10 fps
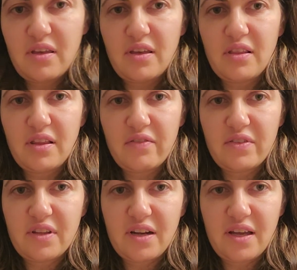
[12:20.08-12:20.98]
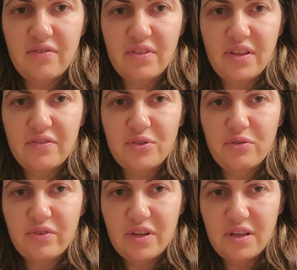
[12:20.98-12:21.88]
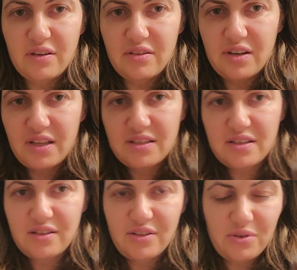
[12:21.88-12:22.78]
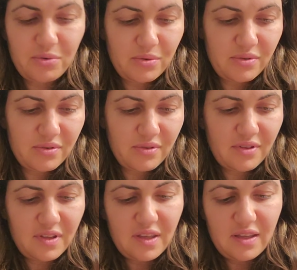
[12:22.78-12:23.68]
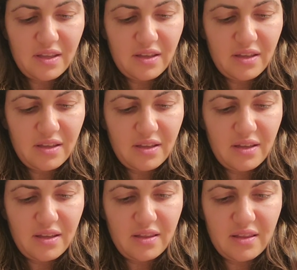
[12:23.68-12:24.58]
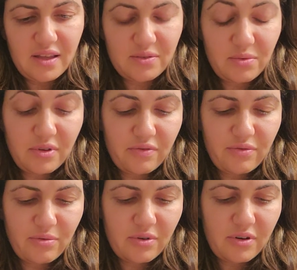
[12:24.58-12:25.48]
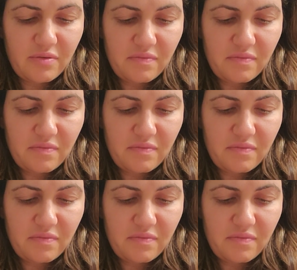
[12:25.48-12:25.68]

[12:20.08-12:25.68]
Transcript: 11 that I have left over here that I didn't use, and that's what they're for.